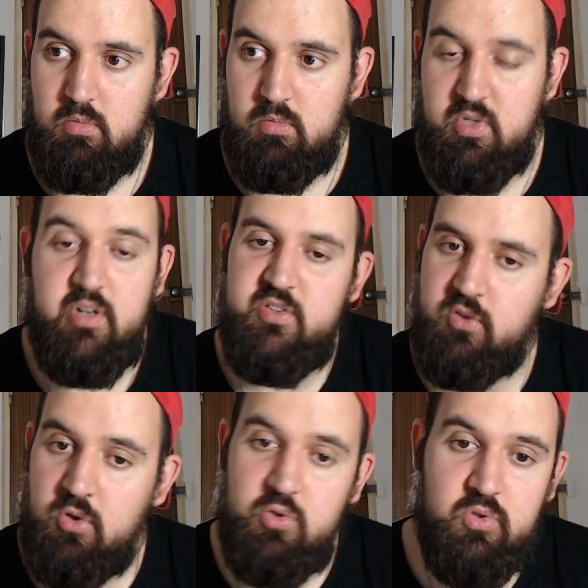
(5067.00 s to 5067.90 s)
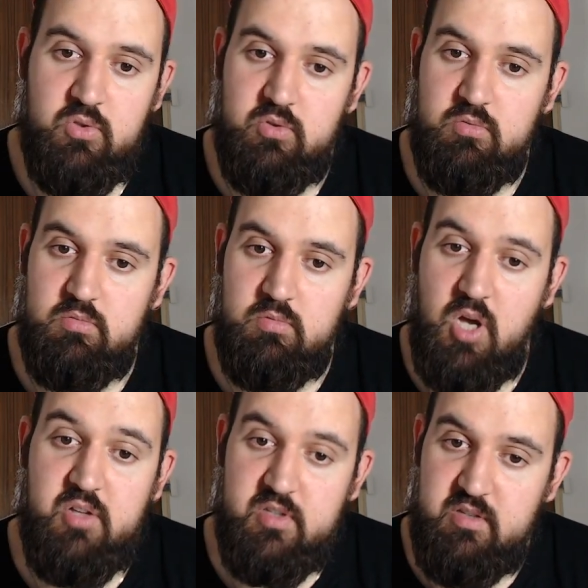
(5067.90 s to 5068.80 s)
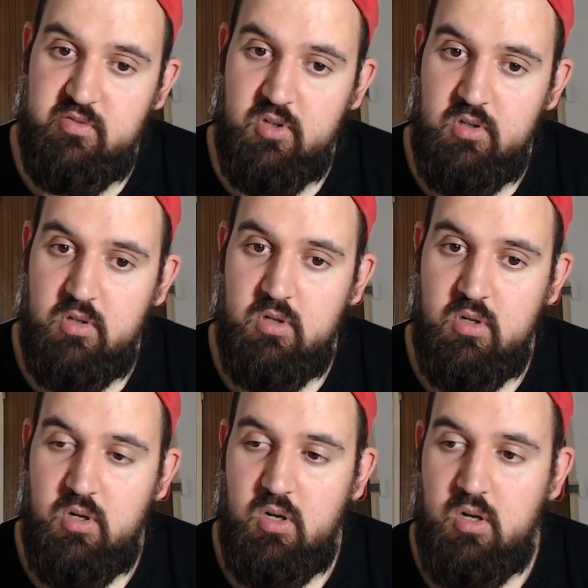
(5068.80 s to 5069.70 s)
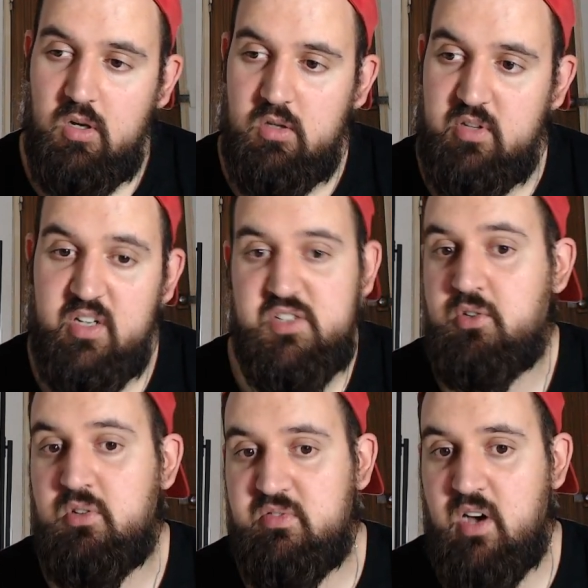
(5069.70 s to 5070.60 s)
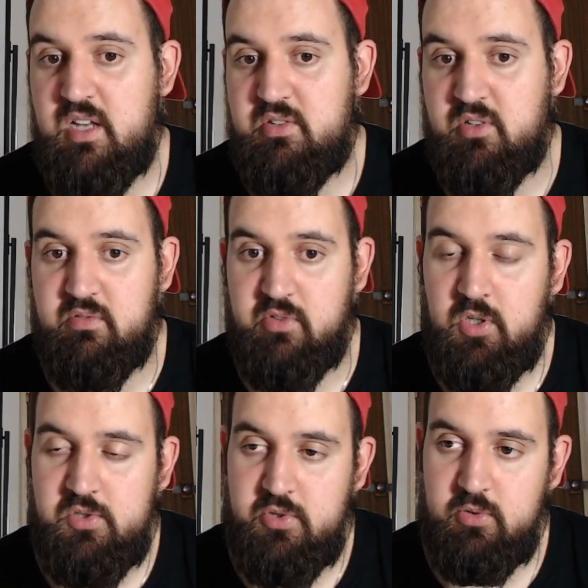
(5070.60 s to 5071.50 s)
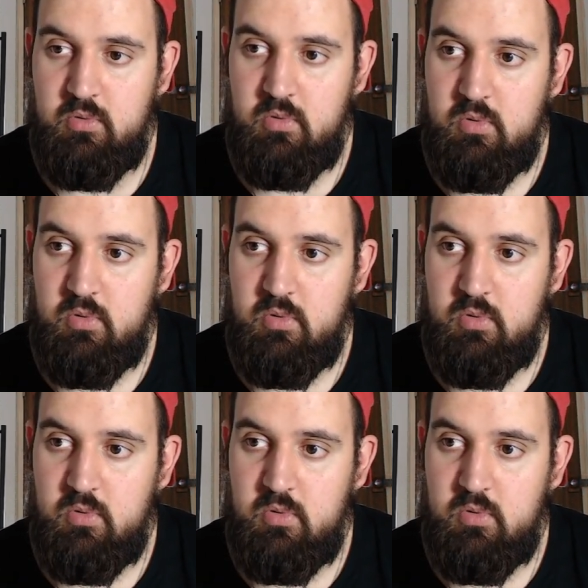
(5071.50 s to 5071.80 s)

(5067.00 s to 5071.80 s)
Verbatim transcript: there is no good and evil. There is no vice and virtue.